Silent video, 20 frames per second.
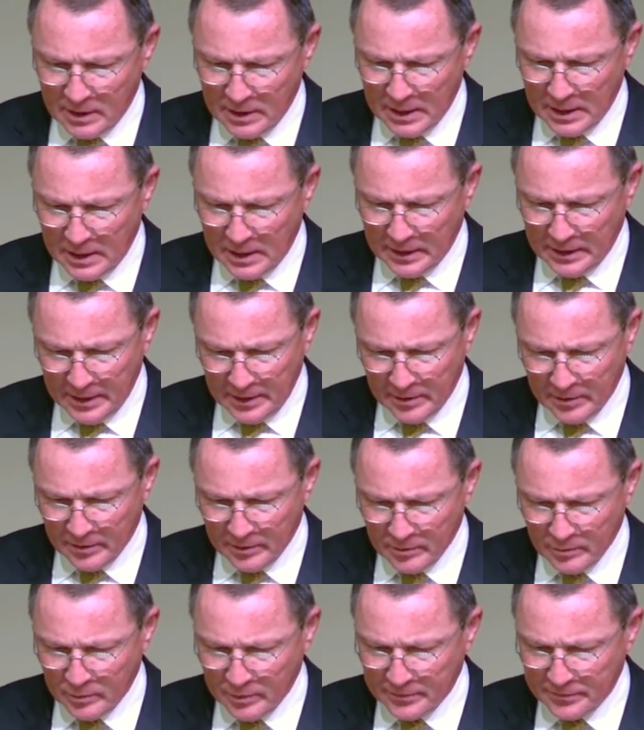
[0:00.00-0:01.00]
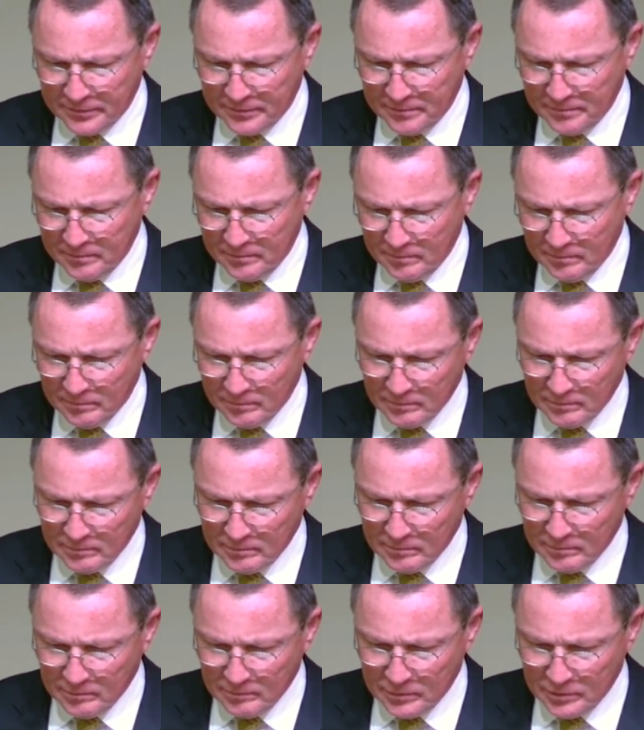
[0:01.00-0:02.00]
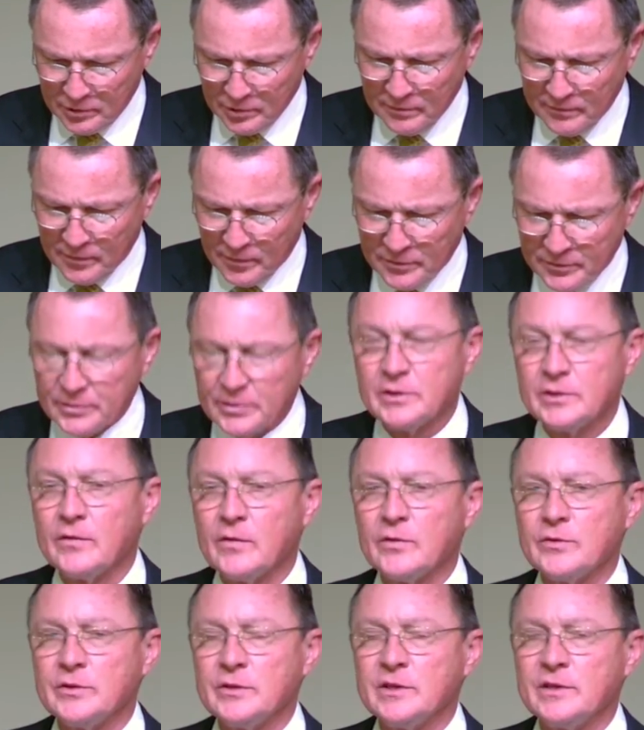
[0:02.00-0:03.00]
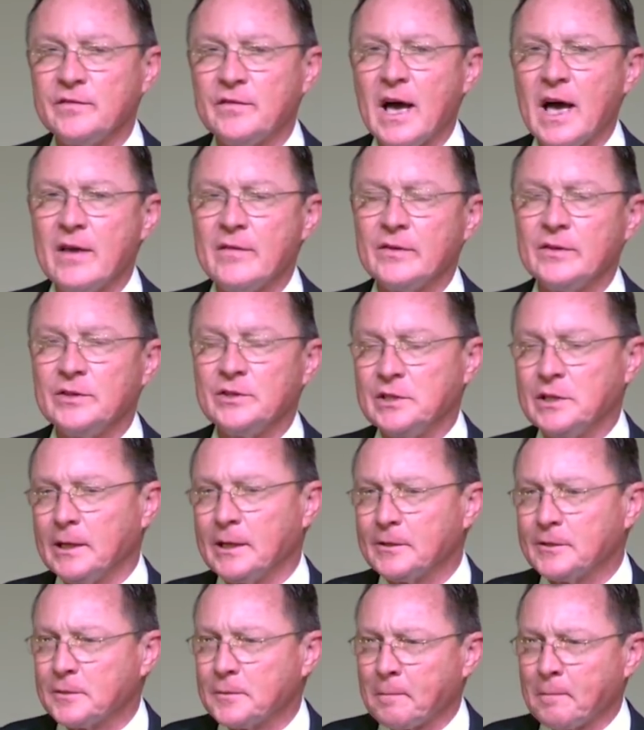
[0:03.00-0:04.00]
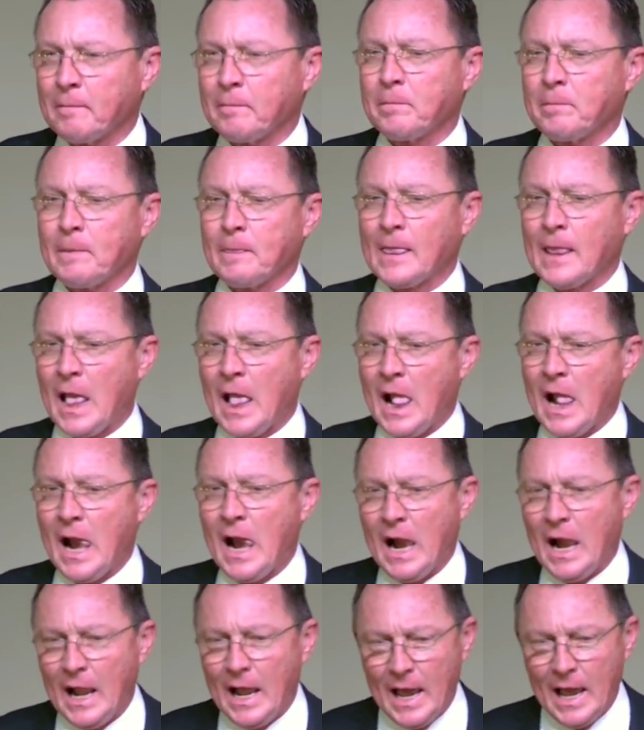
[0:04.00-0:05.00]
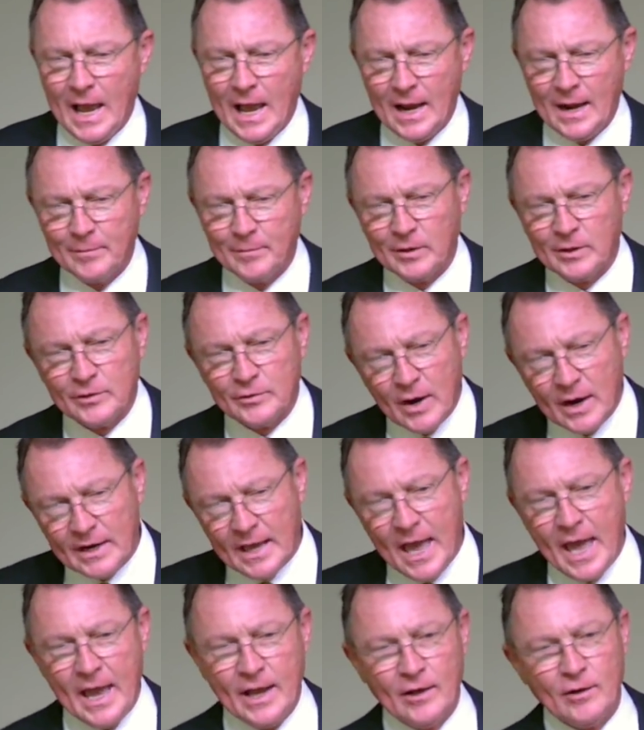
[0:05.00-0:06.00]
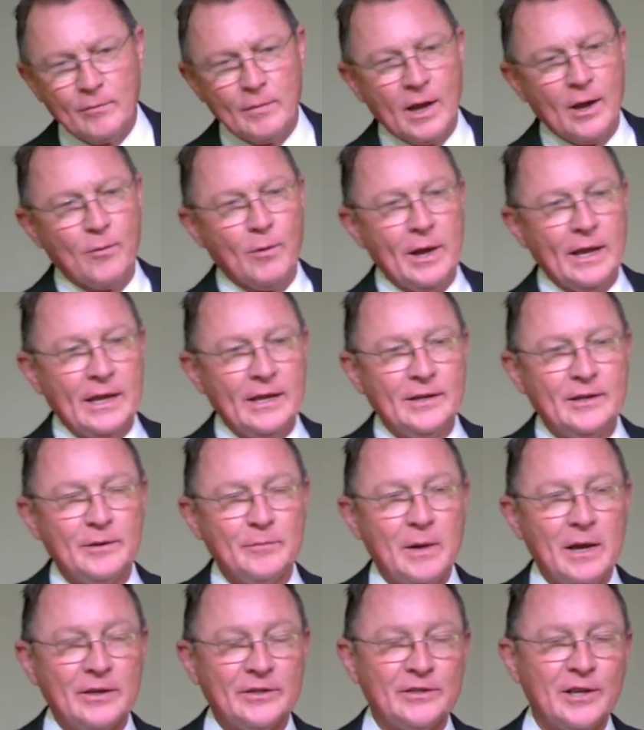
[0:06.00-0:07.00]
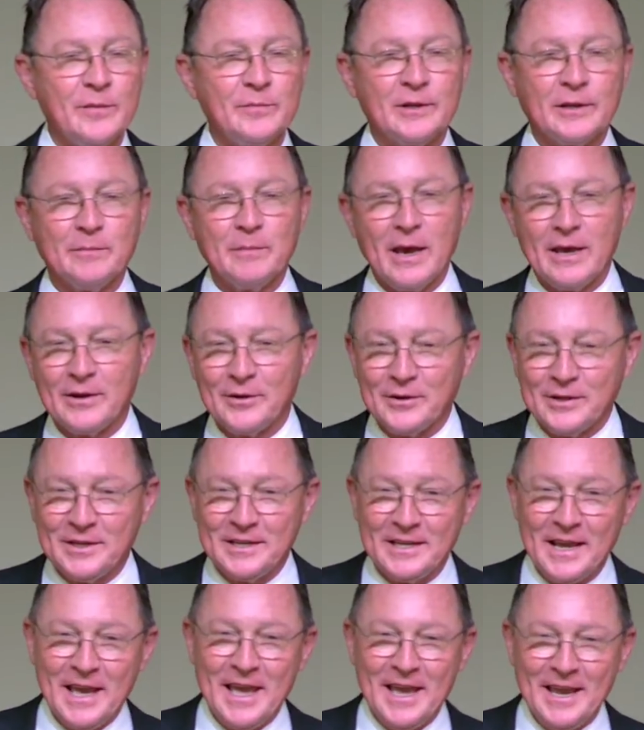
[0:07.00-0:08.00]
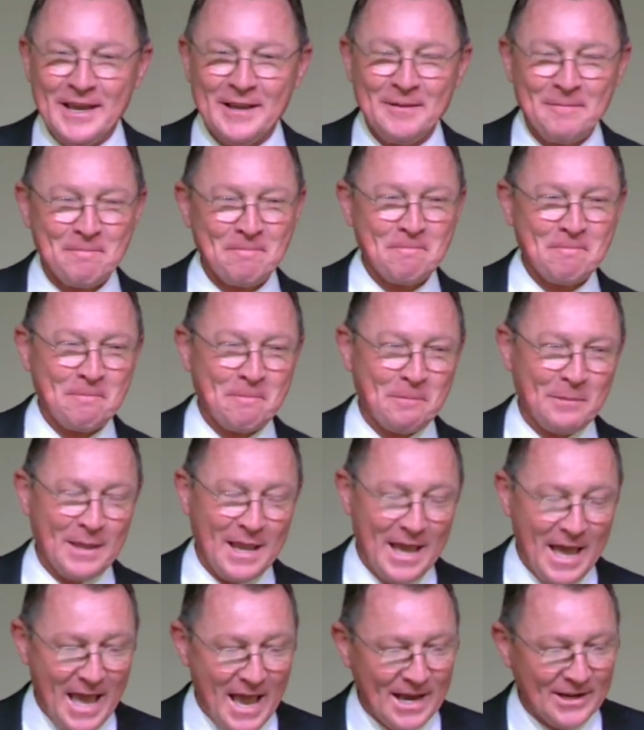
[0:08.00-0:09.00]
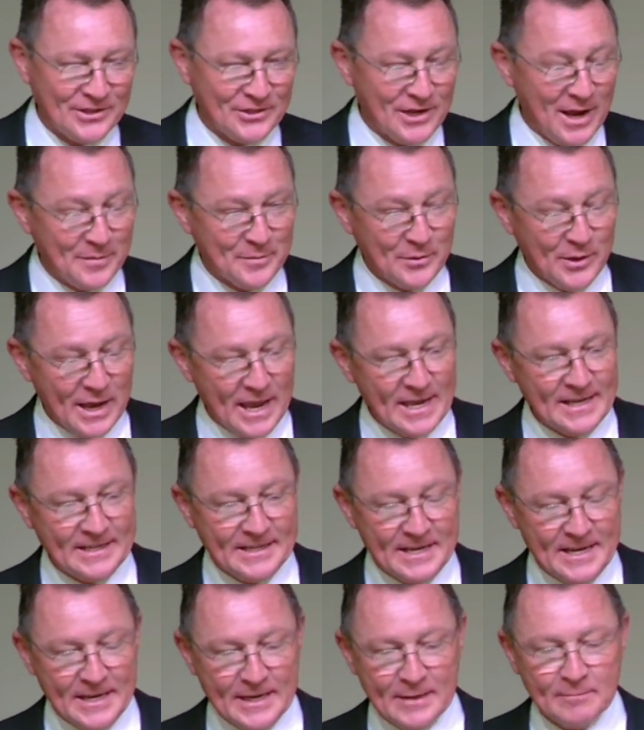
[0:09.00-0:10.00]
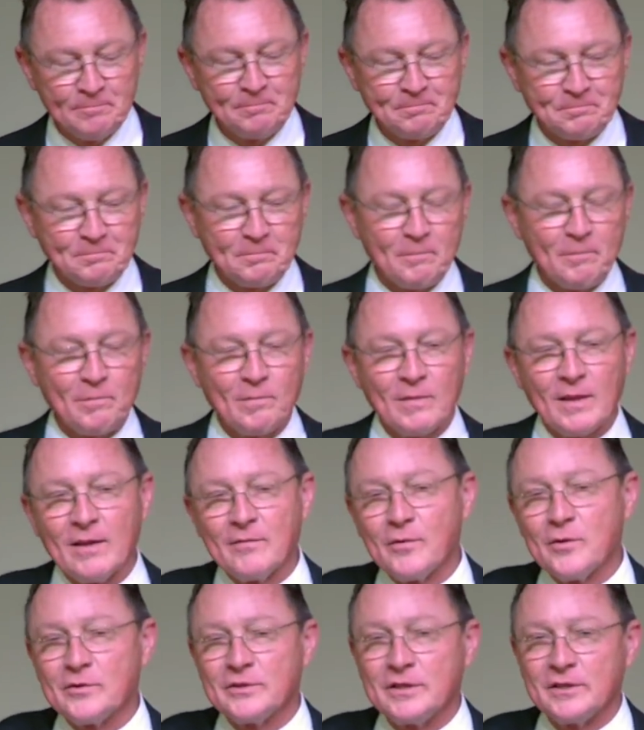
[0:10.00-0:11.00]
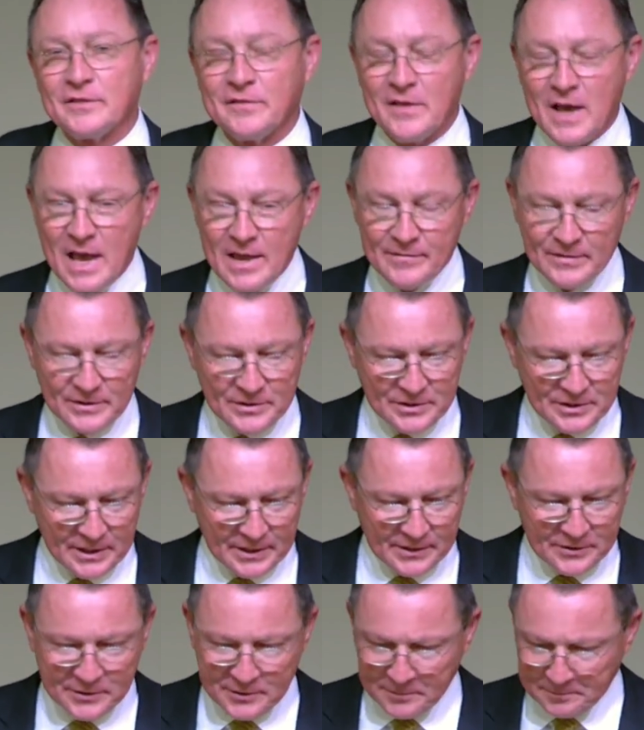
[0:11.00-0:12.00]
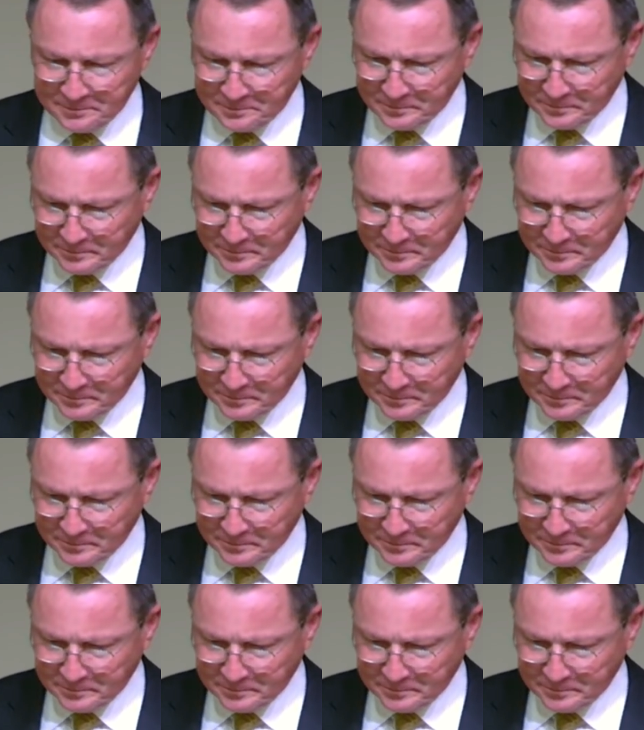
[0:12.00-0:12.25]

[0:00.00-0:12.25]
uh, here with two verses, verses 5 and 6, and I'm going to try to angle my way into my subject matter today. Acts chapter 18, verses 5 and 6.